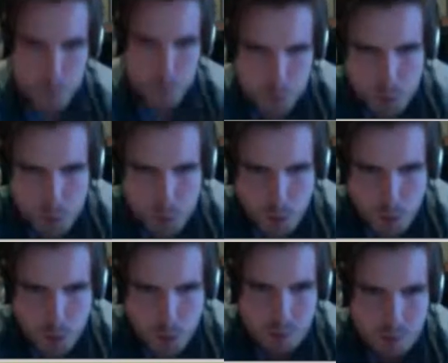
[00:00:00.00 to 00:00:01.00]

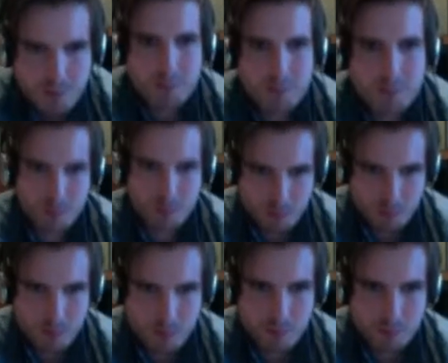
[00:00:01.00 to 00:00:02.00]

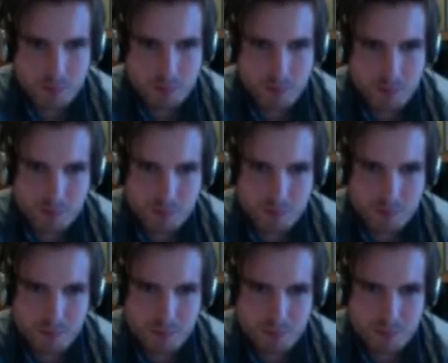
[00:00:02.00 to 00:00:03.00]

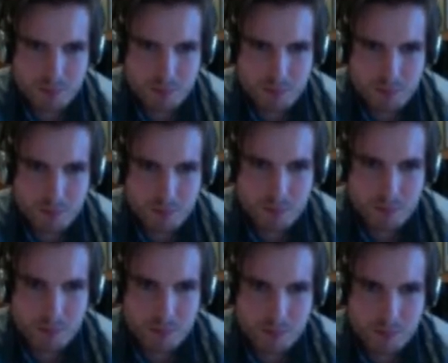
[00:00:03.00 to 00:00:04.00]

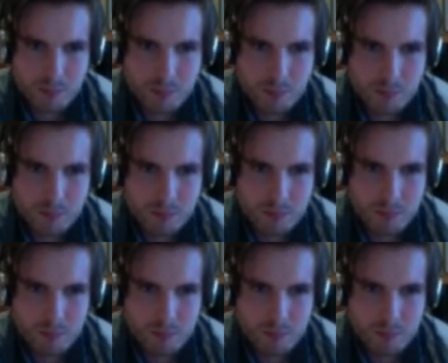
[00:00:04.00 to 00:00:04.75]
(not speaking)